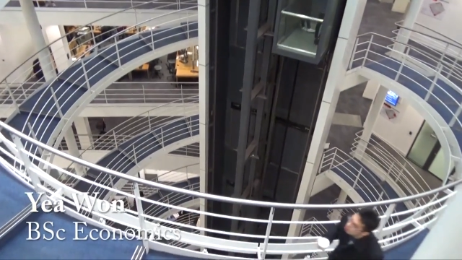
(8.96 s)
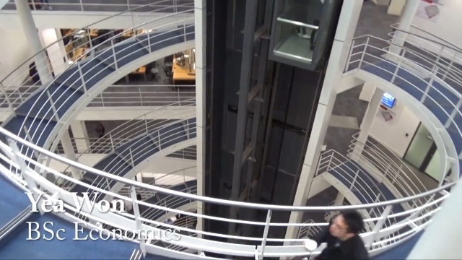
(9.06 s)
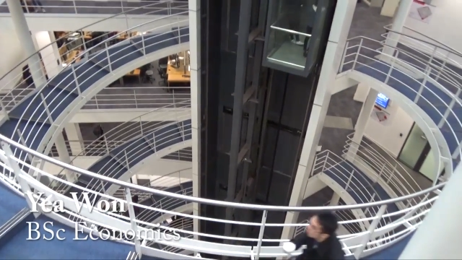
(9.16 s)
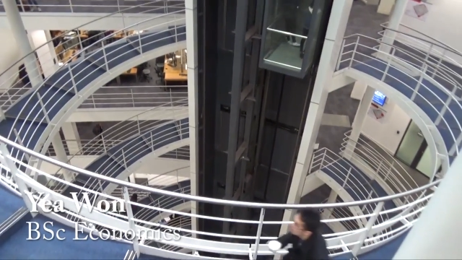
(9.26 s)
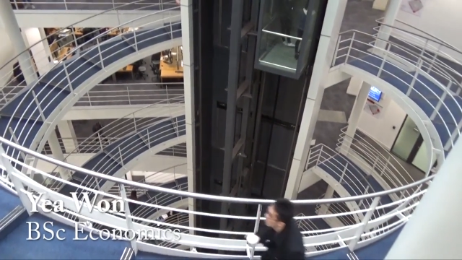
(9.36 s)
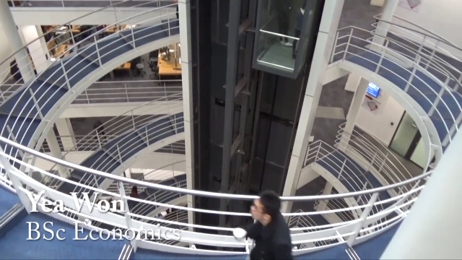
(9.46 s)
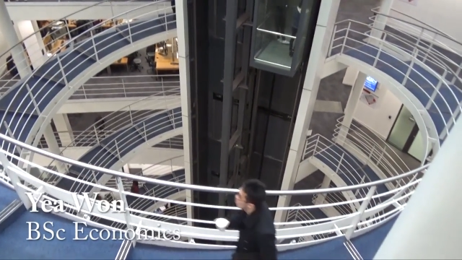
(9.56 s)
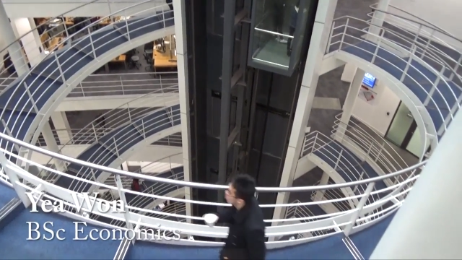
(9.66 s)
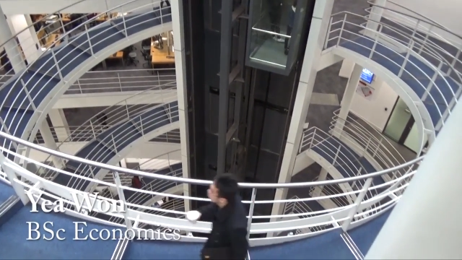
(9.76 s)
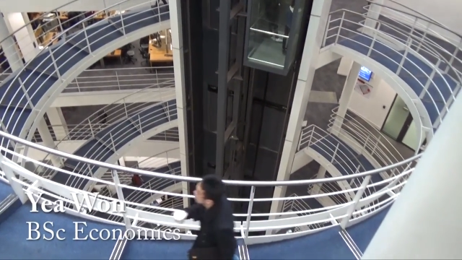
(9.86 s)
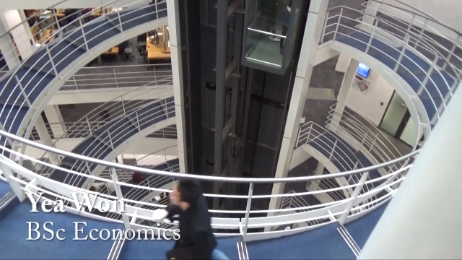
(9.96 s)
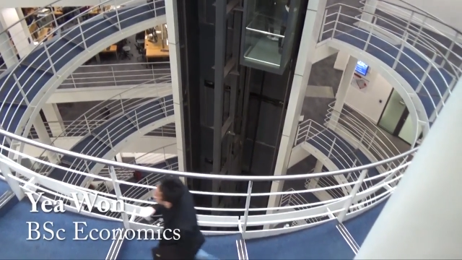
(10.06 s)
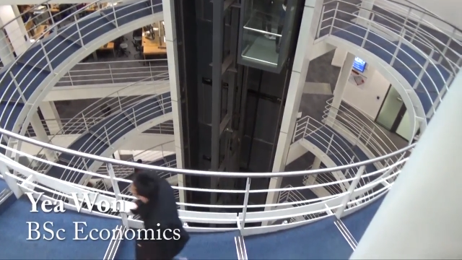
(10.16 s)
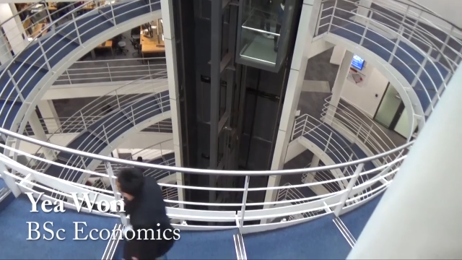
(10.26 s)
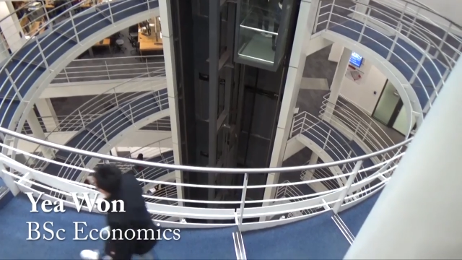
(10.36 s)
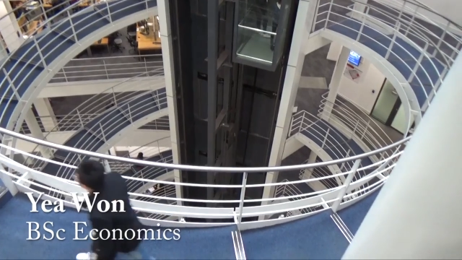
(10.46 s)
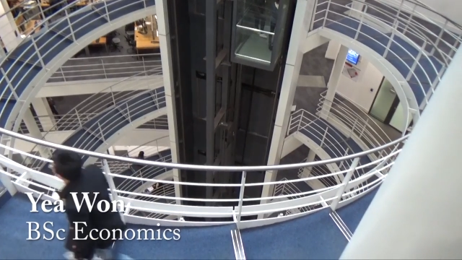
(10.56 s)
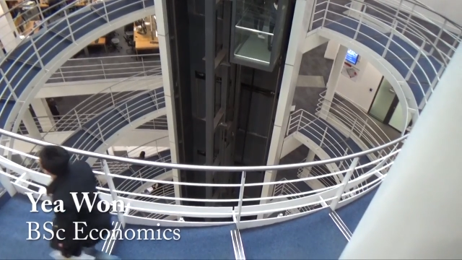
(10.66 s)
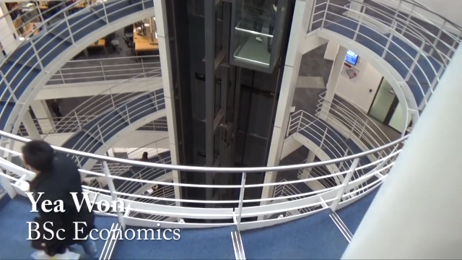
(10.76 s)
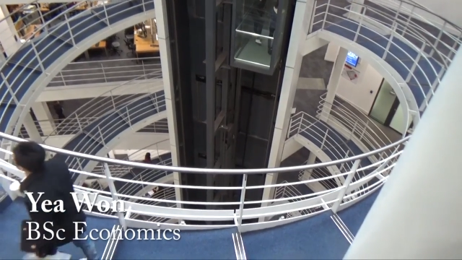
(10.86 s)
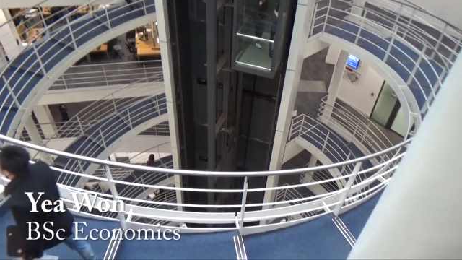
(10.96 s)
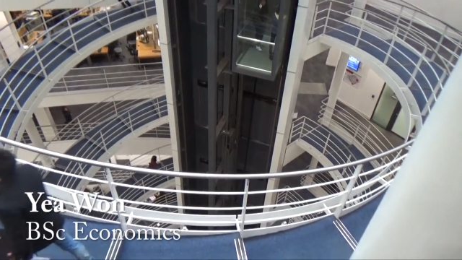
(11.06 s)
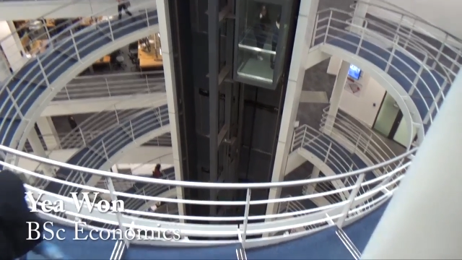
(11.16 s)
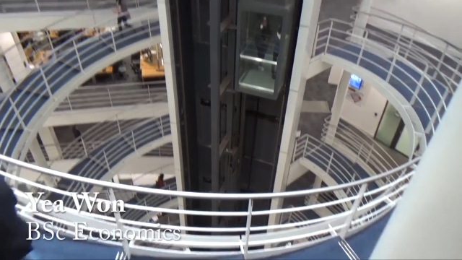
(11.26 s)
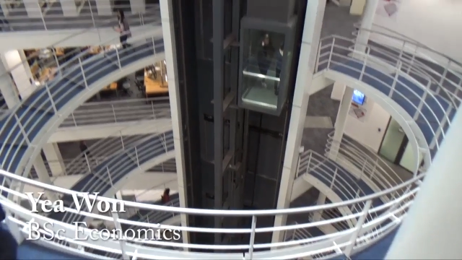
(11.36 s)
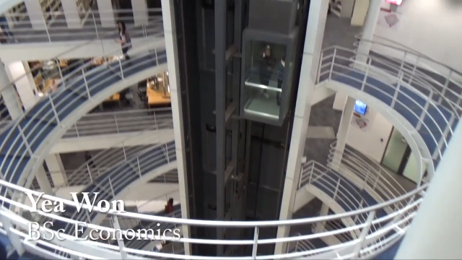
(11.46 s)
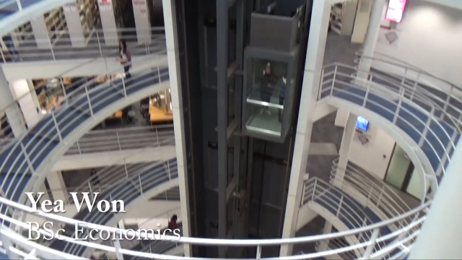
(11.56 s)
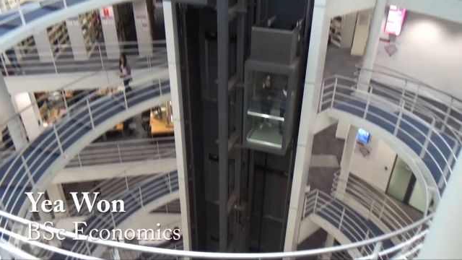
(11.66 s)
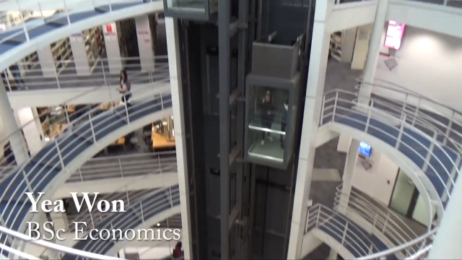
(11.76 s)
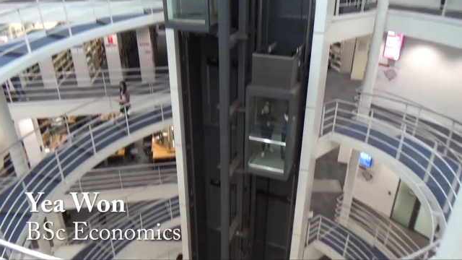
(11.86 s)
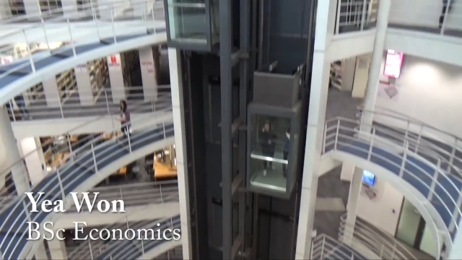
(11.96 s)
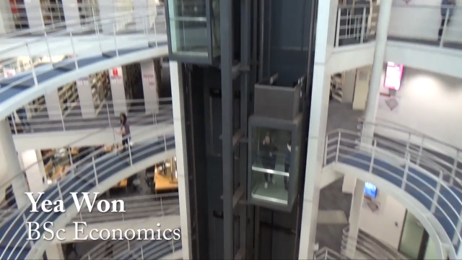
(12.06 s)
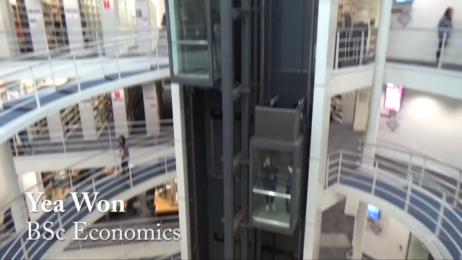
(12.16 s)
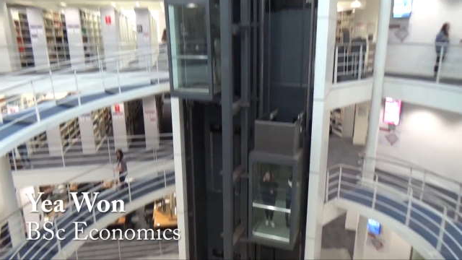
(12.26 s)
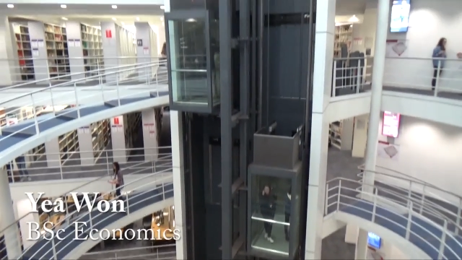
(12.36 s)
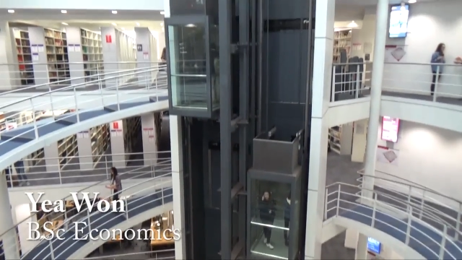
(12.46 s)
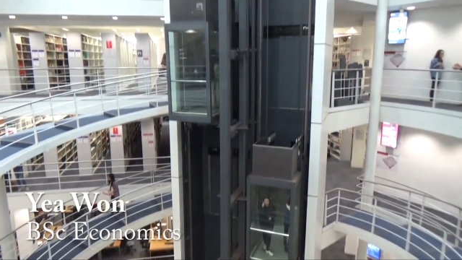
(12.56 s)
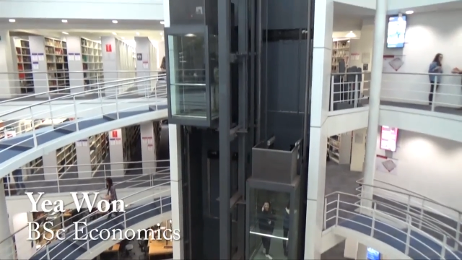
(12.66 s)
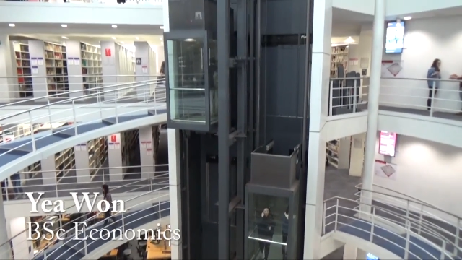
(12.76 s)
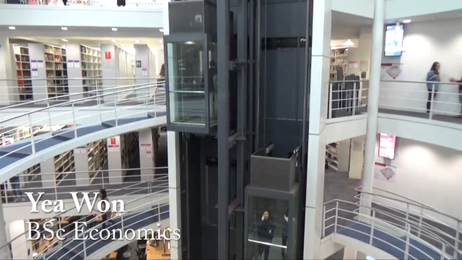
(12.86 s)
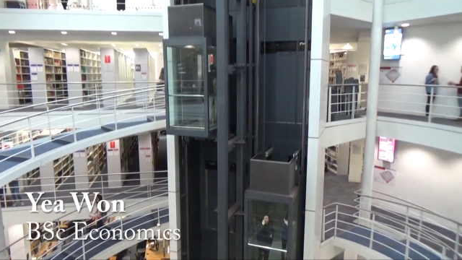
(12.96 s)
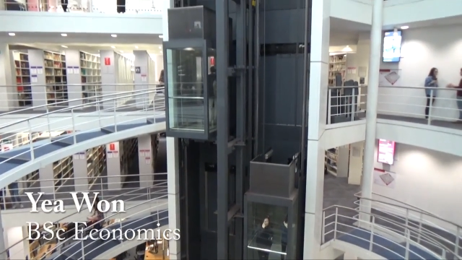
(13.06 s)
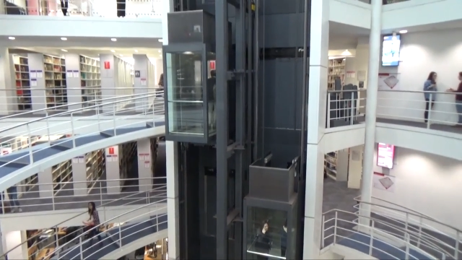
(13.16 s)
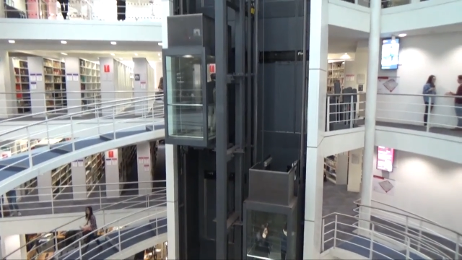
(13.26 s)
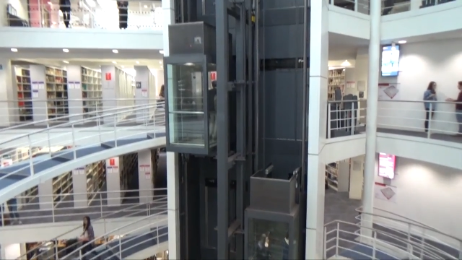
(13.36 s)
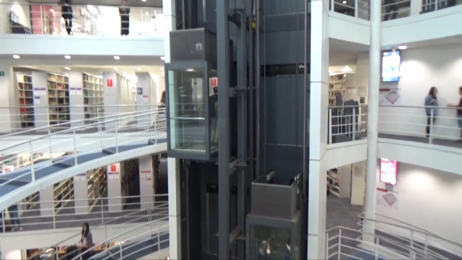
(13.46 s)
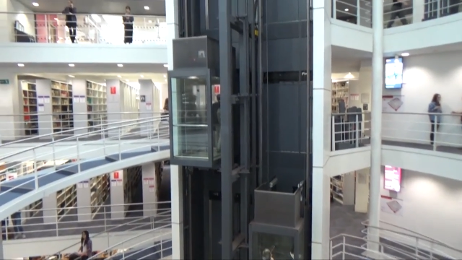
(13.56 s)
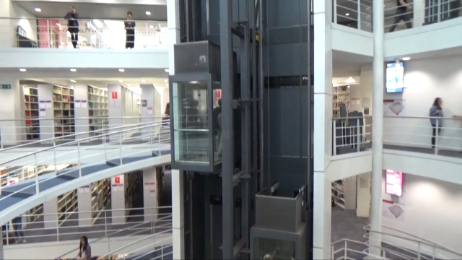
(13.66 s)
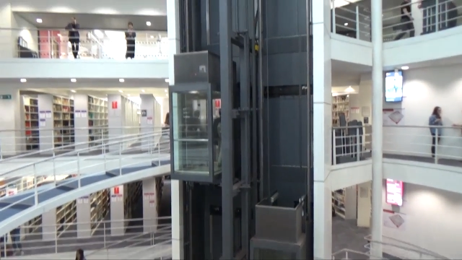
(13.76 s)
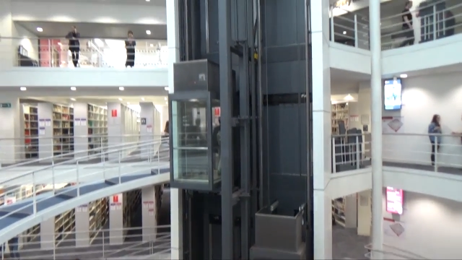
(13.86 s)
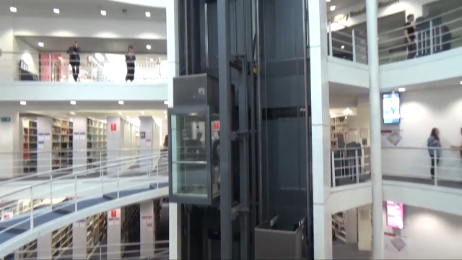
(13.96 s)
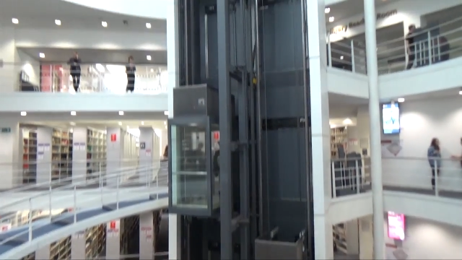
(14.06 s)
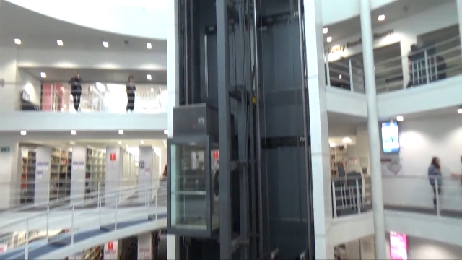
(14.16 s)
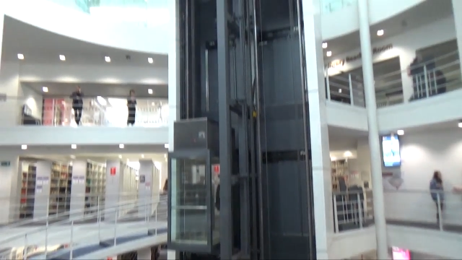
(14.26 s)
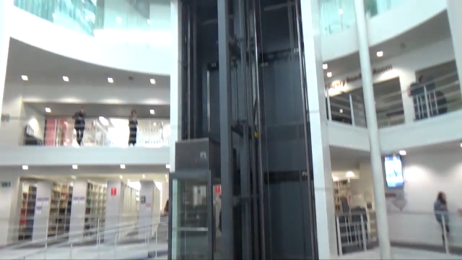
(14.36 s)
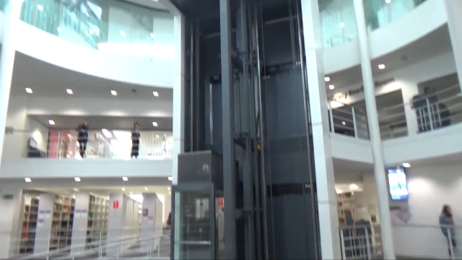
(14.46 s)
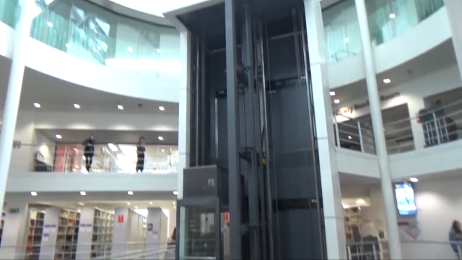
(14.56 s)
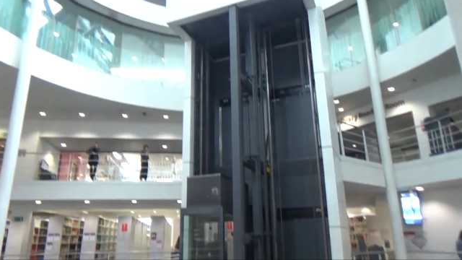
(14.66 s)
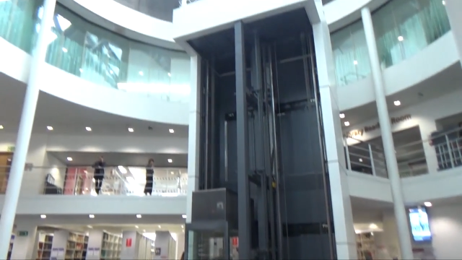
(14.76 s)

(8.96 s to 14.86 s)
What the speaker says: [unreadable: no face in view]